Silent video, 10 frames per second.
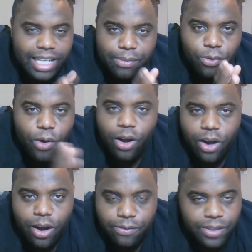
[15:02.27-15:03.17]
let him
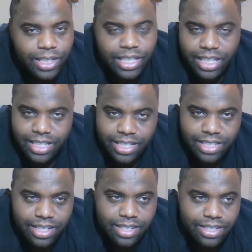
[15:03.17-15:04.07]
walk off into
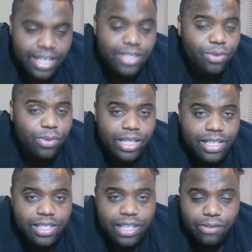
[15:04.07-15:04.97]
the sunset to win
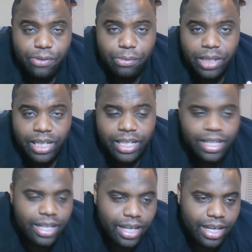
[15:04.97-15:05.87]
this thing for me.
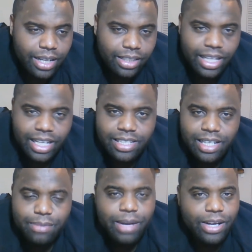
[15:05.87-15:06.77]
Uh, like I
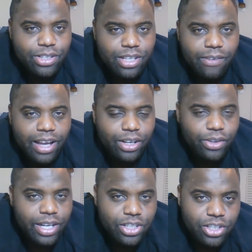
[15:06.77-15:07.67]
said, Microsoft had a
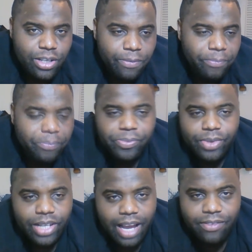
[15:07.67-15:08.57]
great show.
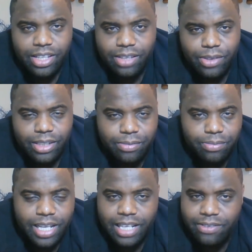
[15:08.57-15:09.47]
I have nothing really
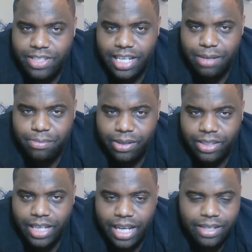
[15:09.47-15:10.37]
negative to say
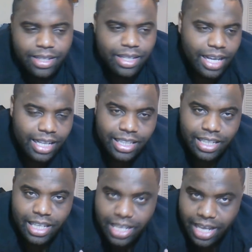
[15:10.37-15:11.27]
about that. I
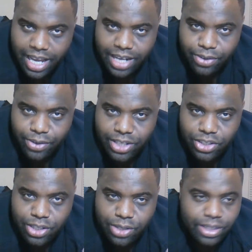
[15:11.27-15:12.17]
think EA had a
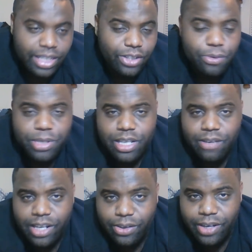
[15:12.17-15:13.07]
great show. I think
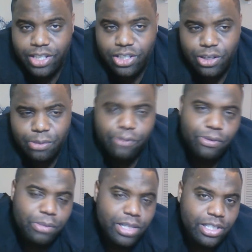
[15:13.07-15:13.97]
Ubisoft had a great show, but
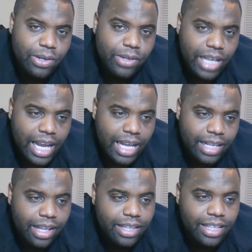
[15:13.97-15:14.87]
for me, Sony
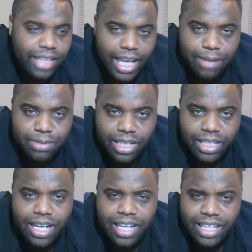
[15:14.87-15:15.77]
had the games
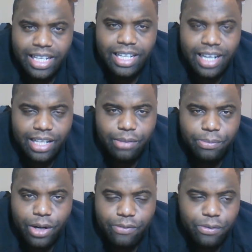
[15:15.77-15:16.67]
that kind of hit it out of the
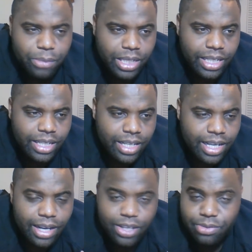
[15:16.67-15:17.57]
park for me.
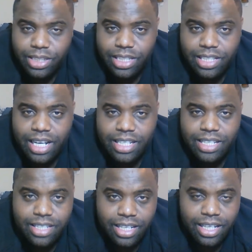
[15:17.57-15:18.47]
I was really excited
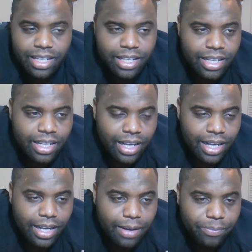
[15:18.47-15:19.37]
to see it.
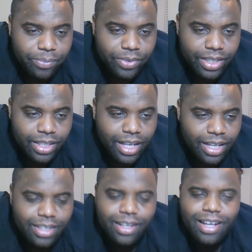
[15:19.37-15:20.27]
Um, uh,
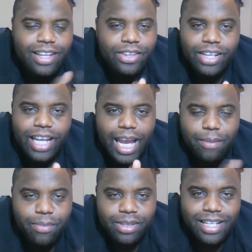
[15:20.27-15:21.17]
another
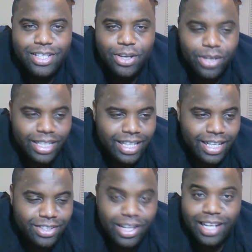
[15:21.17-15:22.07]
game that Sony
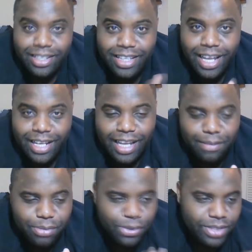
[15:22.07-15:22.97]
did that they
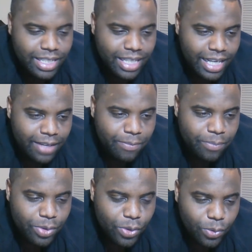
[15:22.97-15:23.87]
debuted today
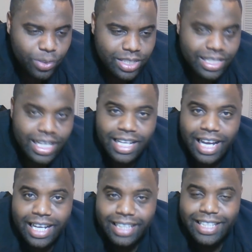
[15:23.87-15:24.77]
was Dead
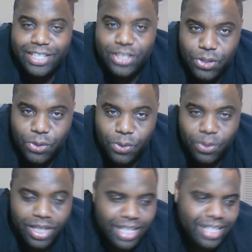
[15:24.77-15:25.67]
Island
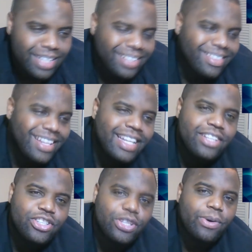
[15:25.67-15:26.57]
2, and it
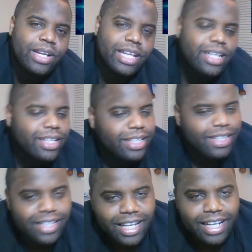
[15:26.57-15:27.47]
didn't show any
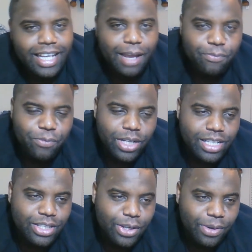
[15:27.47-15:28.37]
in-game
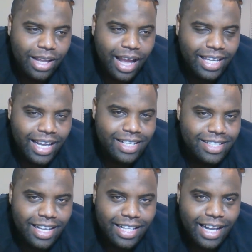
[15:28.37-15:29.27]
footage, so I can't
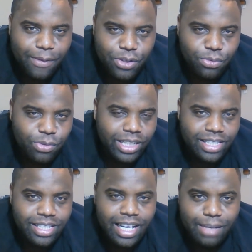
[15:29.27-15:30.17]
say that I was really
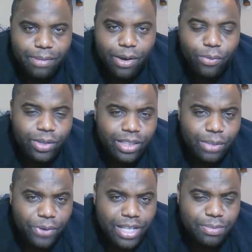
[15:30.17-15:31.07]
excited about what
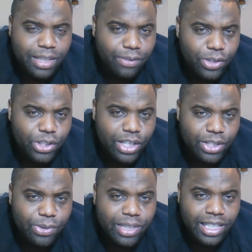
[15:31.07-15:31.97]
the prospect of what you
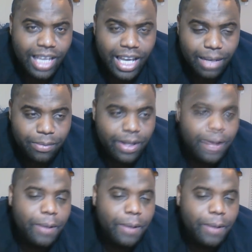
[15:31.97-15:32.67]
could do in the game